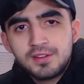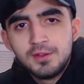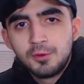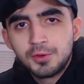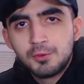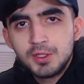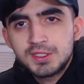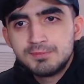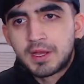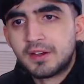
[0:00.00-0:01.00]
the old
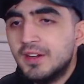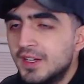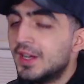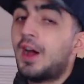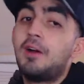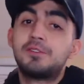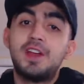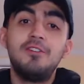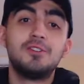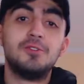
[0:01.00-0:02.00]
Twitch meta? I'll
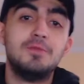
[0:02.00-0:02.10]
tell you